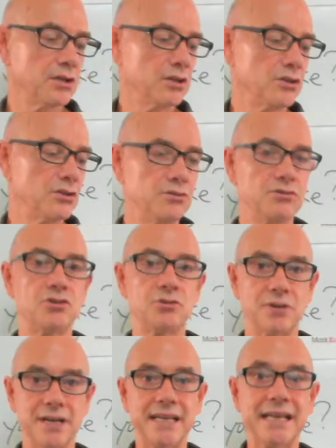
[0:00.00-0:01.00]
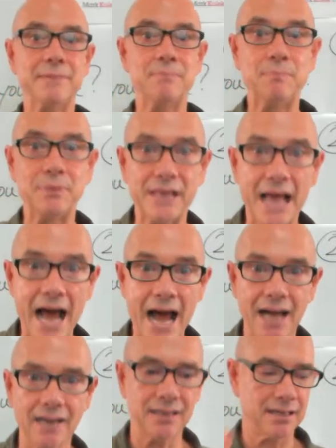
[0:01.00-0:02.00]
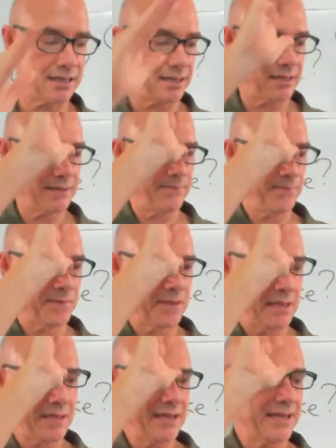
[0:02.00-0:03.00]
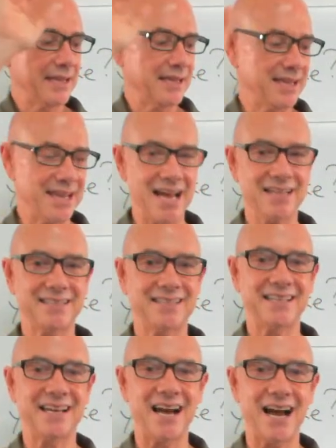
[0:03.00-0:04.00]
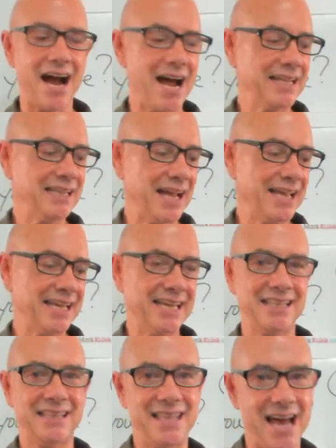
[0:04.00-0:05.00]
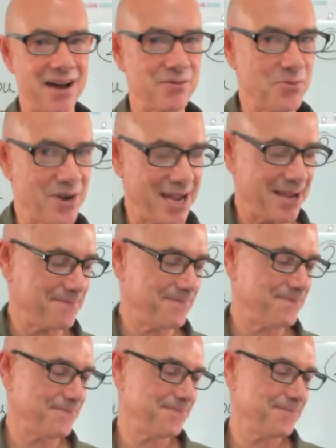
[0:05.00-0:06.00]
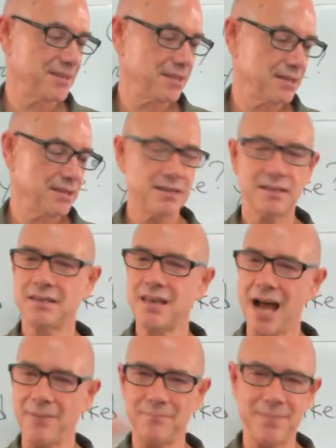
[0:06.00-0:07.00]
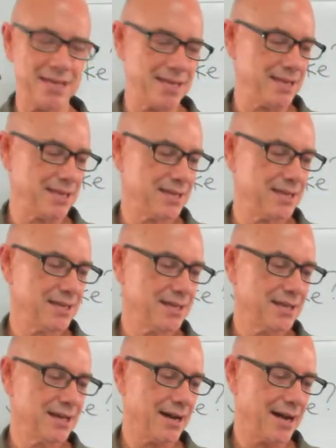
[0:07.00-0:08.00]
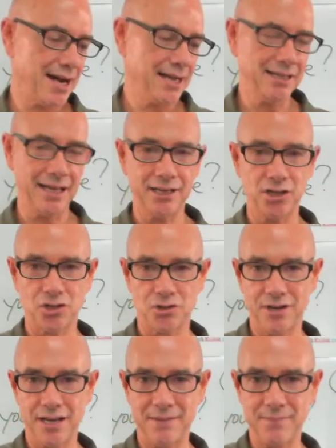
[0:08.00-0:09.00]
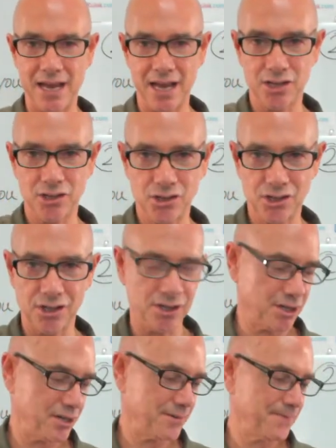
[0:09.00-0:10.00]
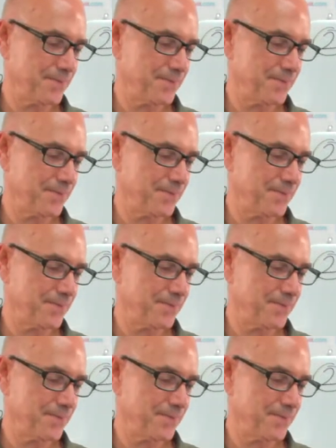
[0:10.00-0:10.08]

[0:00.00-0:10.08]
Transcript: You drink it black? Yes, I like it that way. Not me. I like cream and sugar.